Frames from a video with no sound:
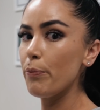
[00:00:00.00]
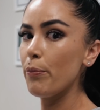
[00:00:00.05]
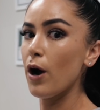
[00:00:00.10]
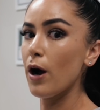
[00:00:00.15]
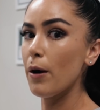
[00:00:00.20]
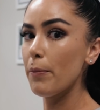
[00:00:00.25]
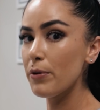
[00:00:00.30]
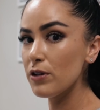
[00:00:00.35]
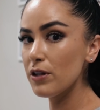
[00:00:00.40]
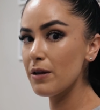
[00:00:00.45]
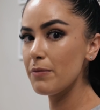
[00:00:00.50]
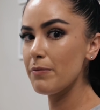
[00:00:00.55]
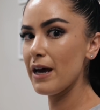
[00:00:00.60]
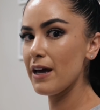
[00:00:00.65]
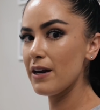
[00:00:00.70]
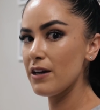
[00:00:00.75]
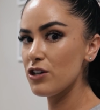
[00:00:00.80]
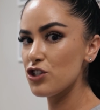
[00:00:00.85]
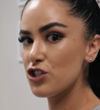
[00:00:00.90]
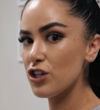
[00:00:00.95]
properly
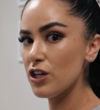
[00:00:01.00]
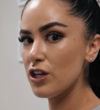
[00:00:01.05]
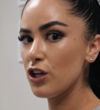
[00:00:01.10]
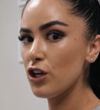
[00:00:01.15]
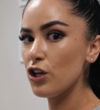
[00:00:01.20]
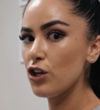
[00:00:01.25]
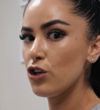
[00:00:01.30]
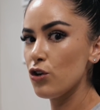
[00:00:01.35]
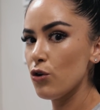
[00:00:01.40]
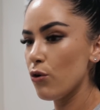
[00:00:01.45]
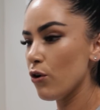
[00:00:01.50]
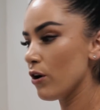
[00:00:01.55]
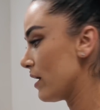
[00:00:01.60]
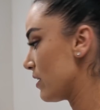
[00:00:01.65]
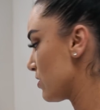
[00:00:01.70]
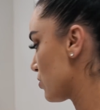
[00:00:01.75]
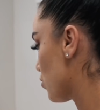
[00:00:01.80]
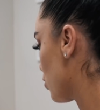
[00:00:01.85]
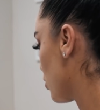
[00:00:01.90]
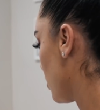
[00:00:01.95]
managing your
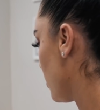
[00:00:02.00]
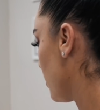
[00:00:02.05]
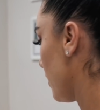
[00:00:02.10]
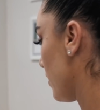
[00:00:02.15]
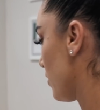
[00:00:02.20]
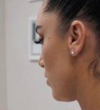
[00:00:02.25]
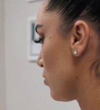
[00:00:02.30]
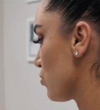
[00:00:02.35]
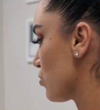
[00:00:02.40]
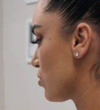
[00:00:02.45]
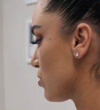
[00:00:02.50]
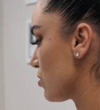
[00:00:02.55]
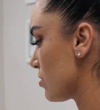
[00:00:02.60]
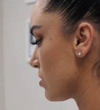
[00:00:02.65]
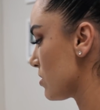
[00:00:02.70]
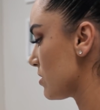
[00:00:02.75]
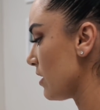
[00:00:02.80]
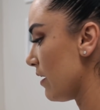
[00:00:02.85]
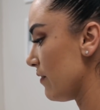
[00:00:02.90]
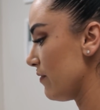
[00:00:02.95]
estrogen. Like there's
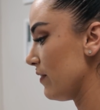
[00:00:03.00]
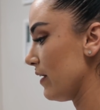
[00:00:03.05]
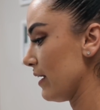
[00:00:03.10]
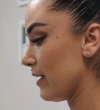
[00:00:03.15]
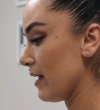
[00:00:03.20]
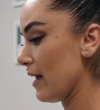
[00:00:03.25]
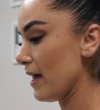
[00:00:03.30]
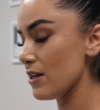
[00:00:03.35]
stuff like